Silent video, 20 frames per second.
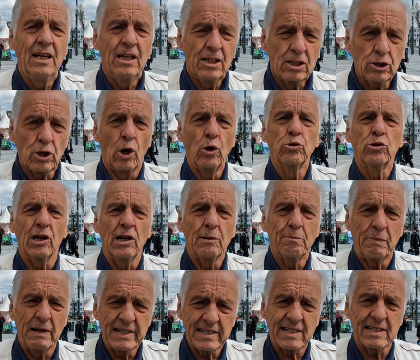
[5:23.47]
total
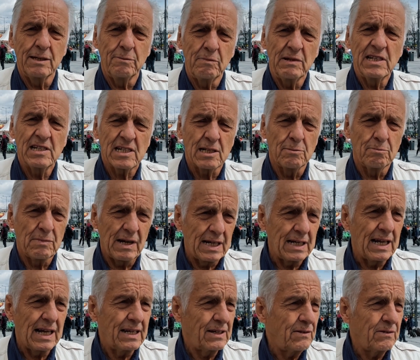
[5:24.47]
pessimism,
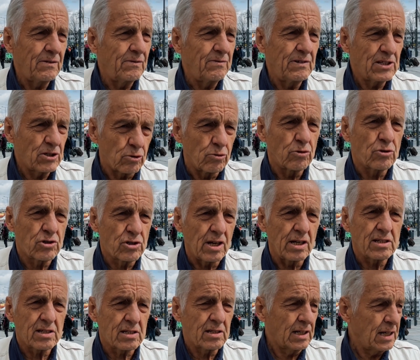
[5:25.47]
and we should
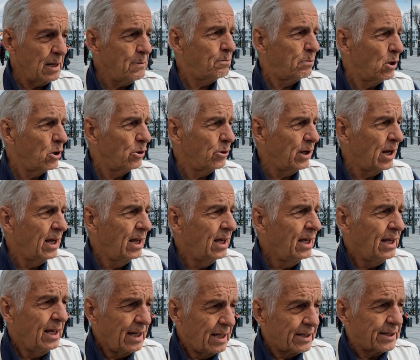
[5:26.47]
just keep on
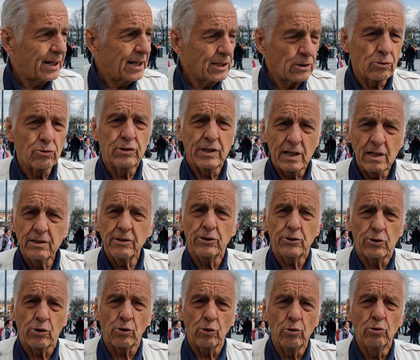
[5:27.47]
trying to tell the
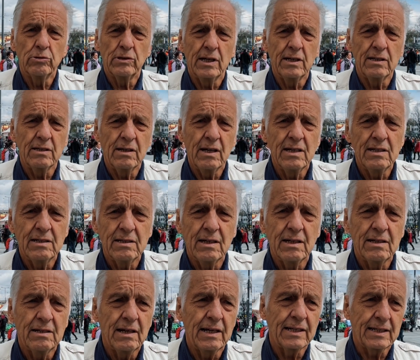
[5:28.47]
truth, and
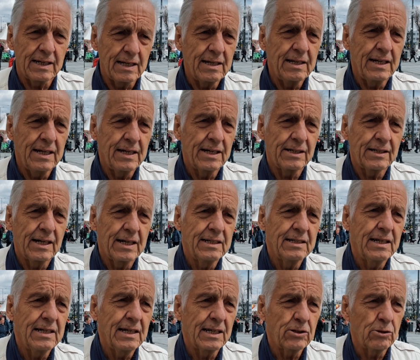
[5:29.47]
like in here
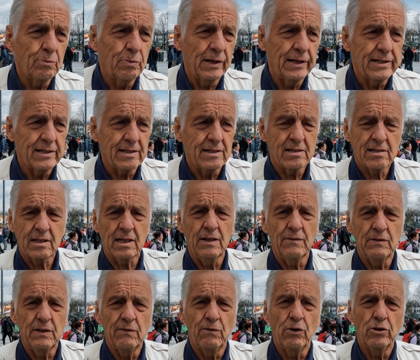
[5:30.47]
and other places,
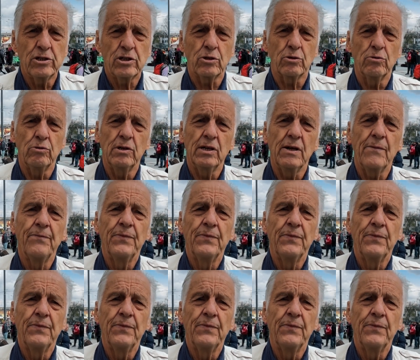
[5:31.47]
give the voice to the